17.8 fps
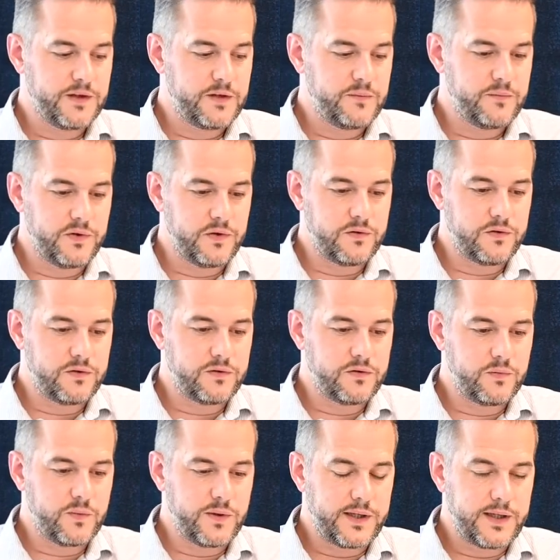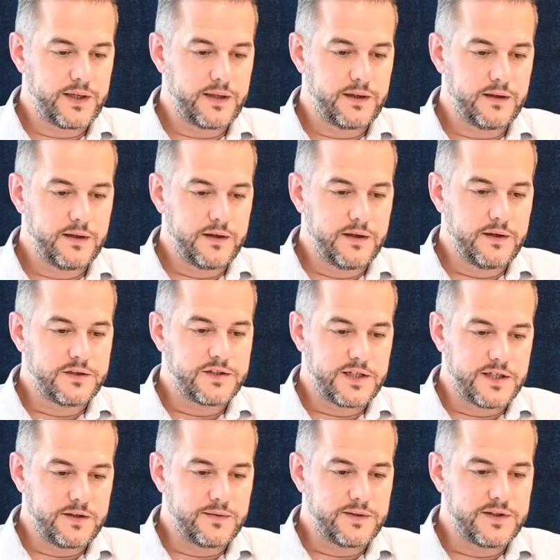but we
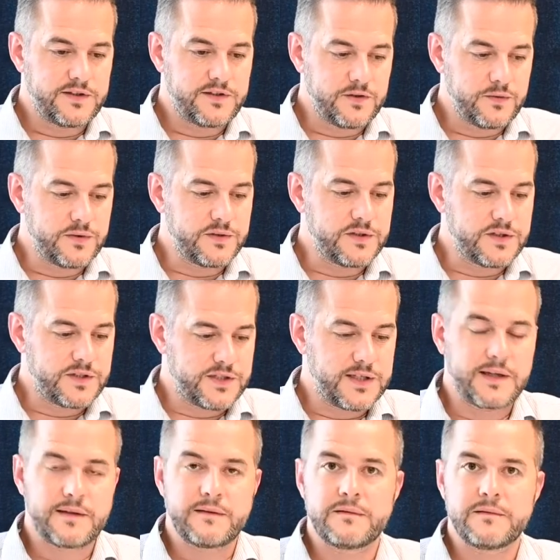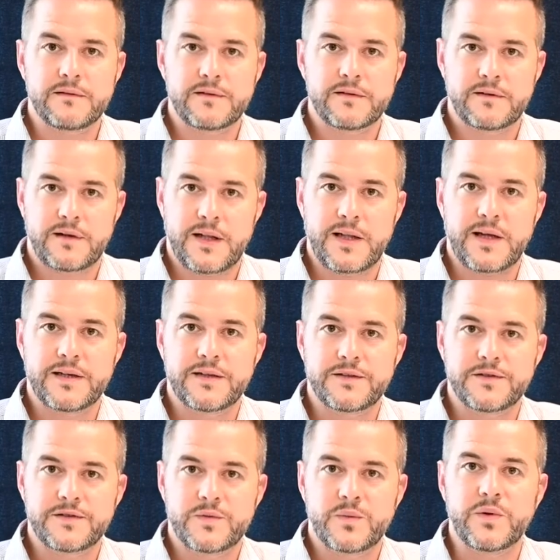genuinely do understand
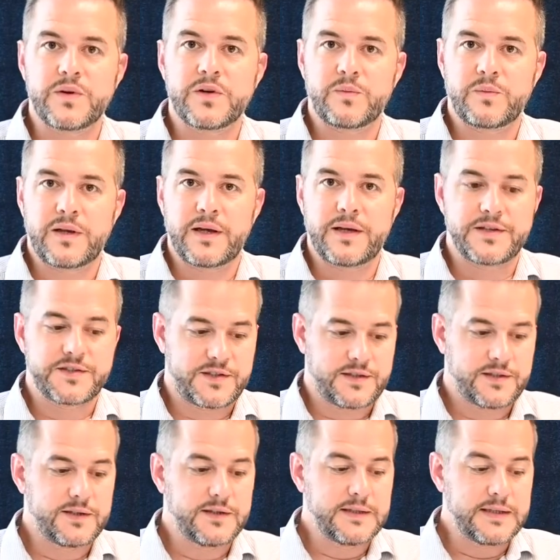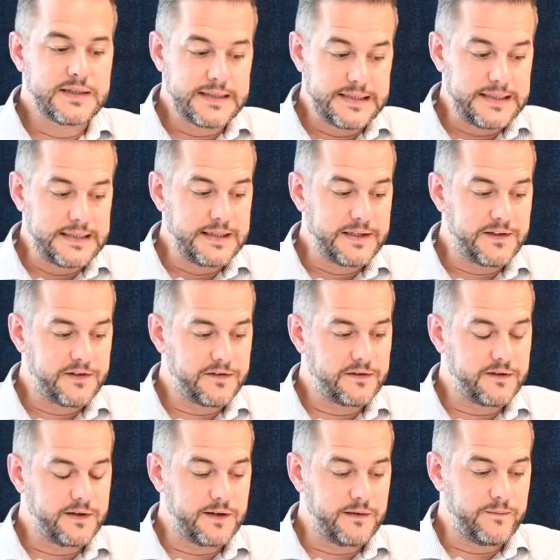clients' workplace
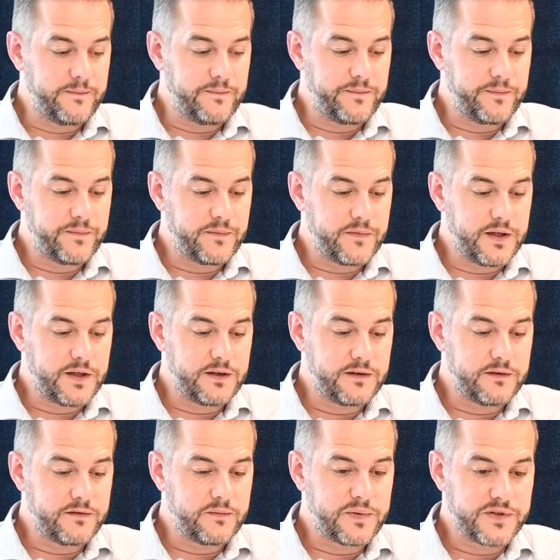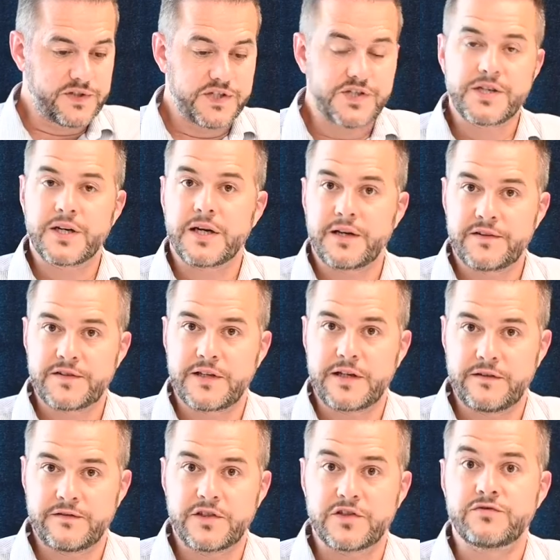needs and position
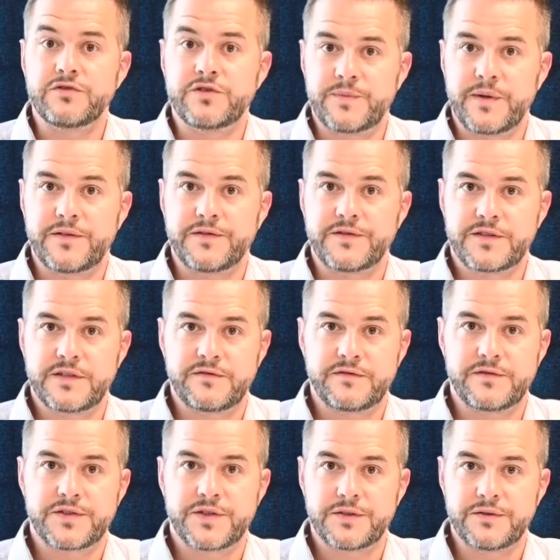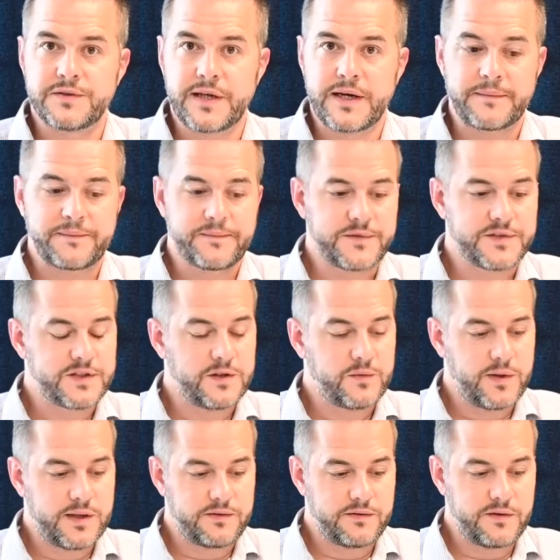ourselves as responsive to that. So
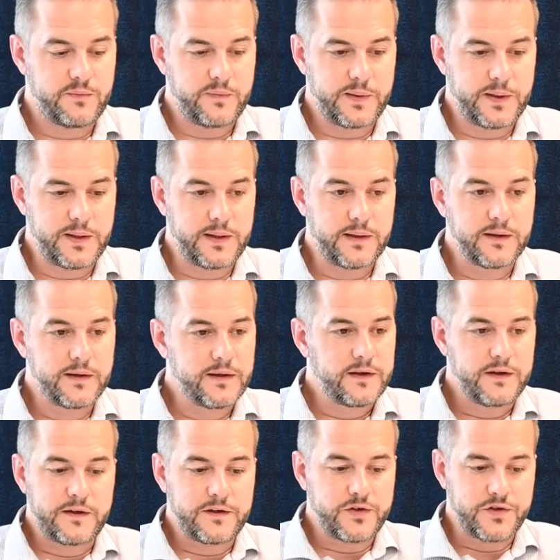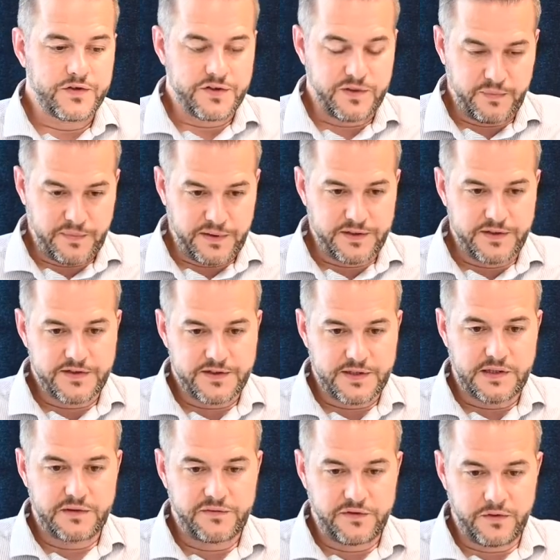whether it be just the pod
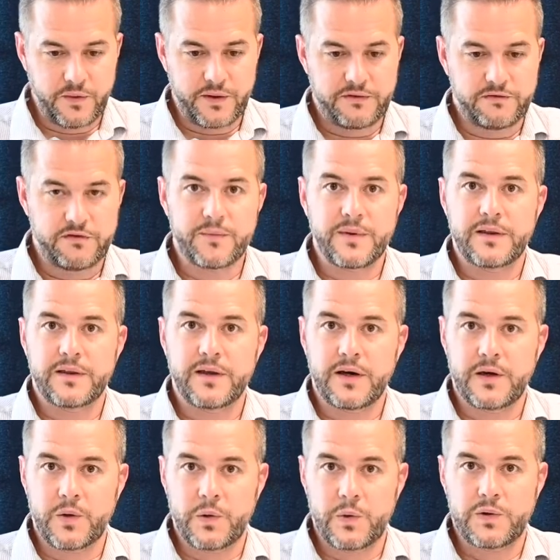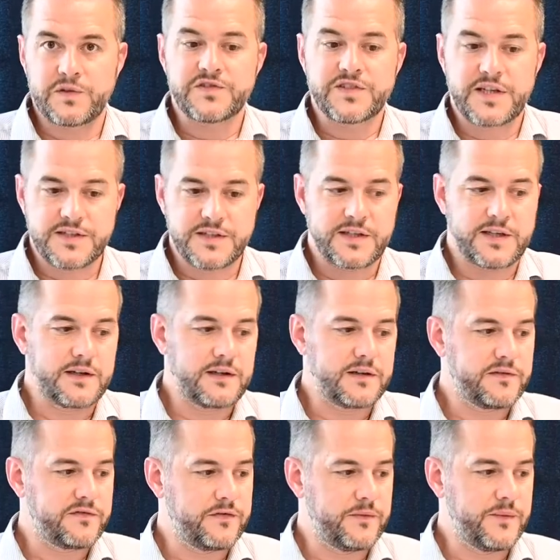itself, or whether it be the whole
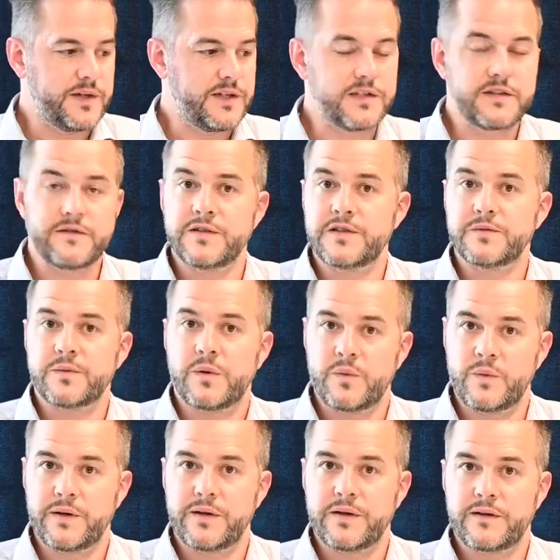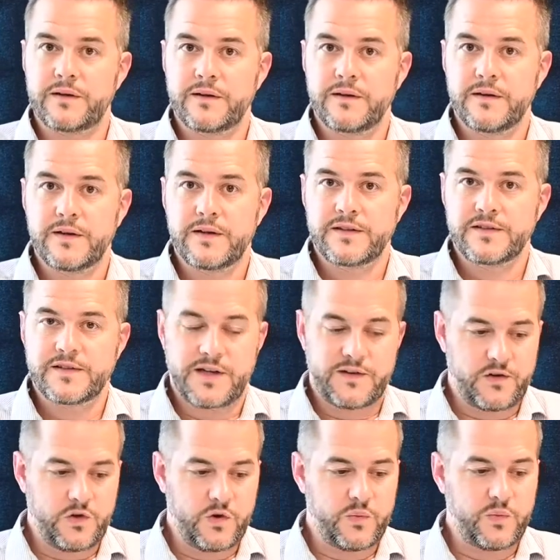setting from an individual work
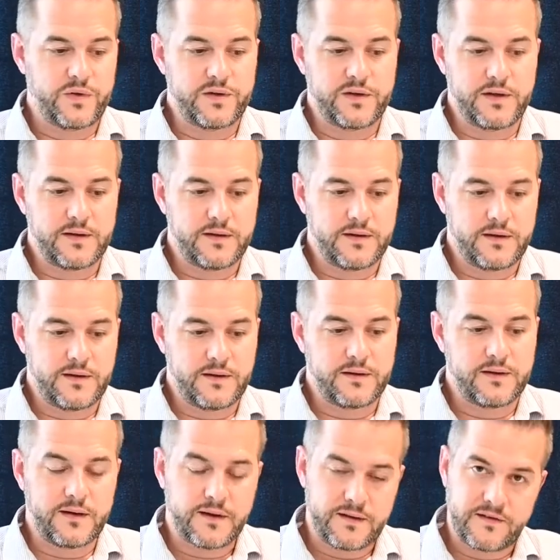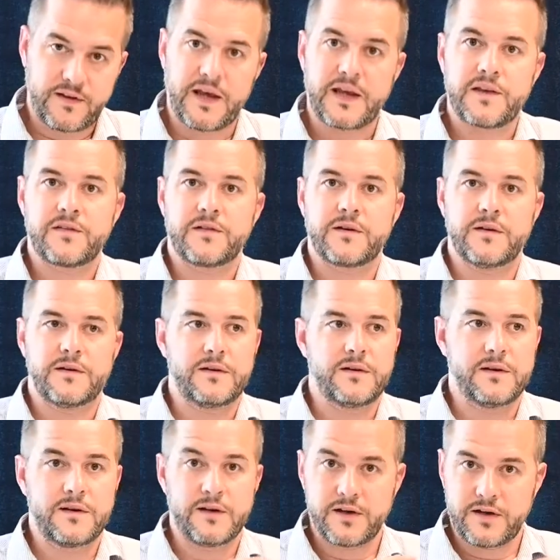setup with a desk and
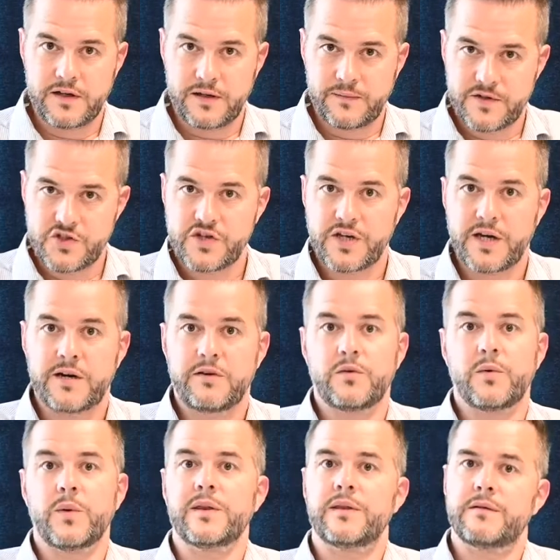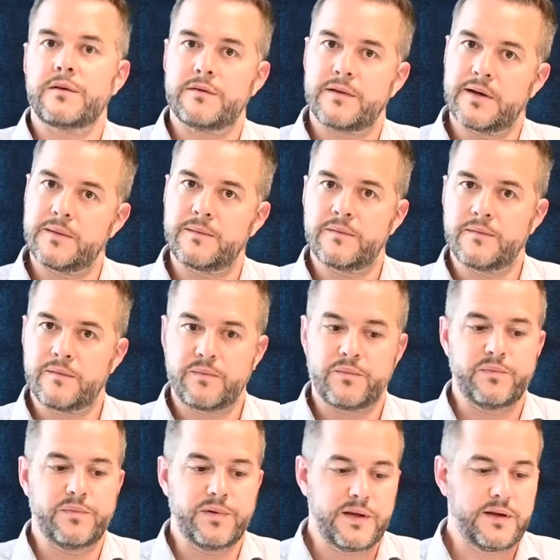an ergonomic chair, or whether it might
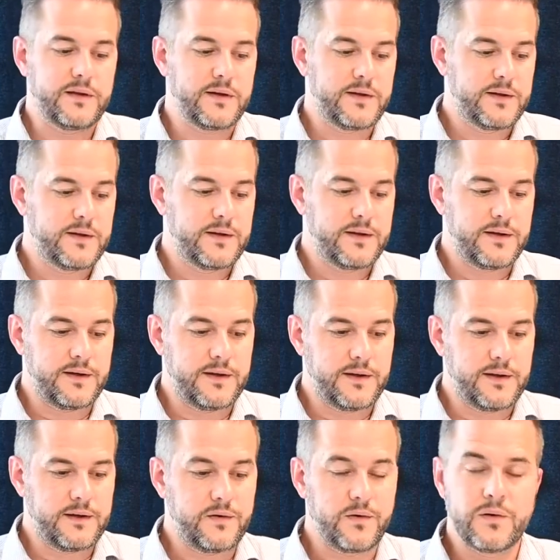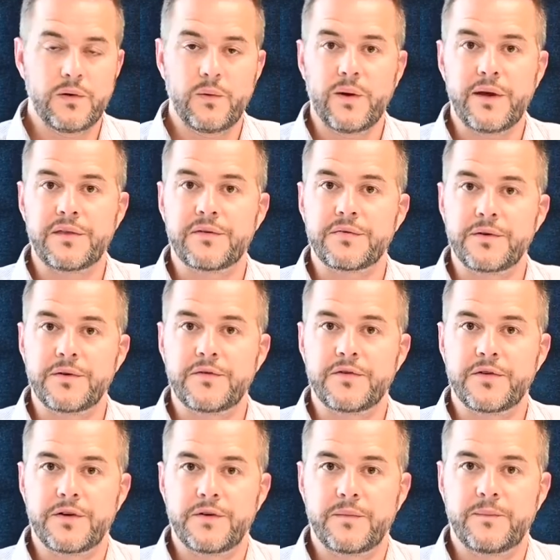be all the way through
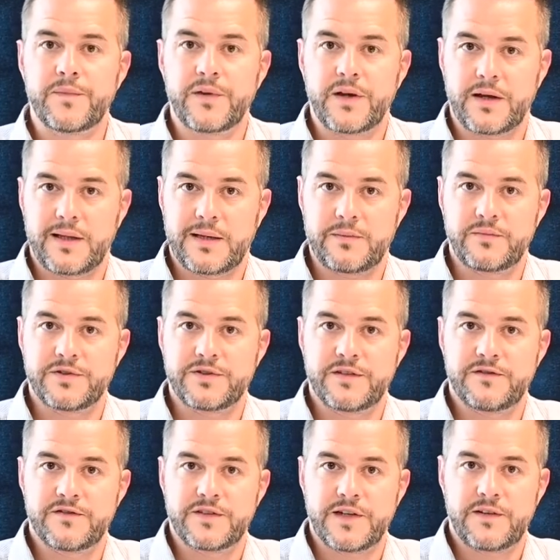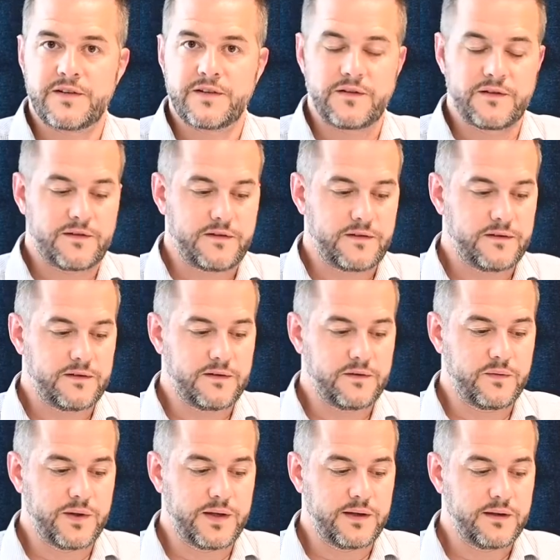to the collaborative settings
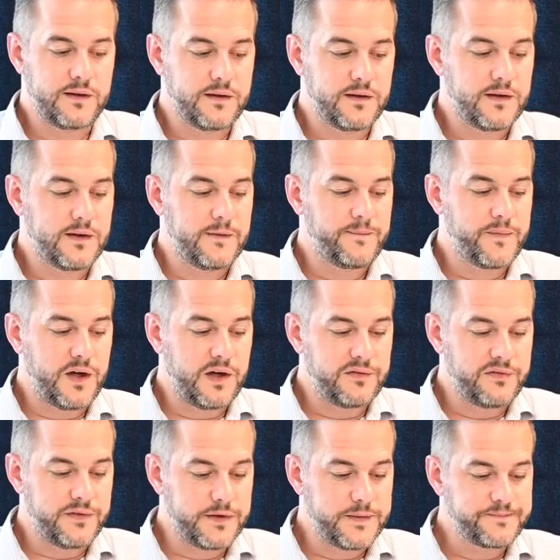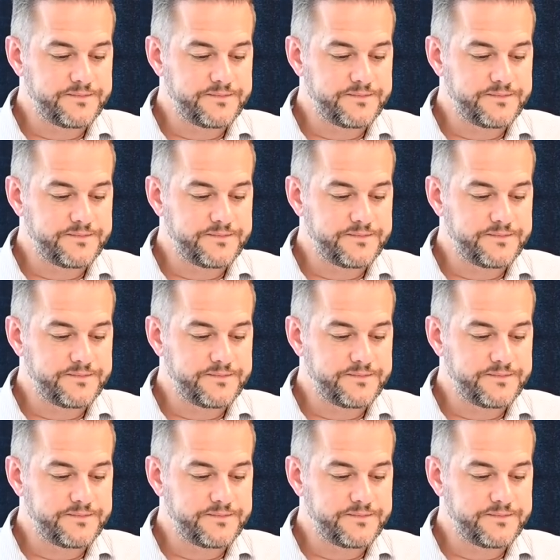that we offer.